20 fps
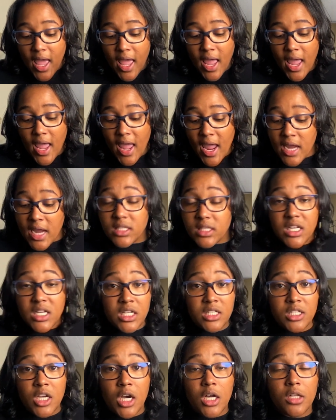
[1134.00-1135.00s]

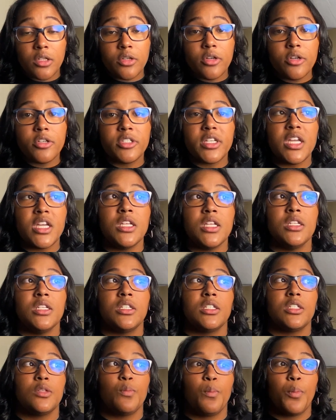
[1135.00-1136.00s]
$18
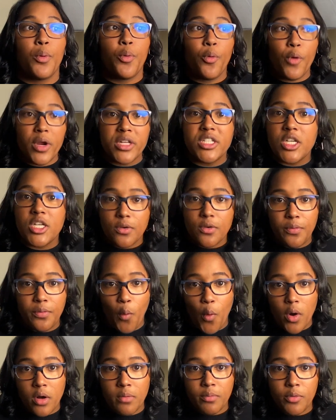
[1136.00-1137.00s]
is pretty
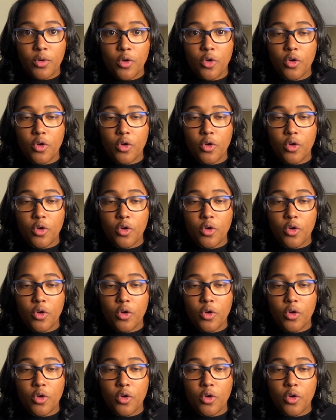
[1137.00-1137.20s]
affordable,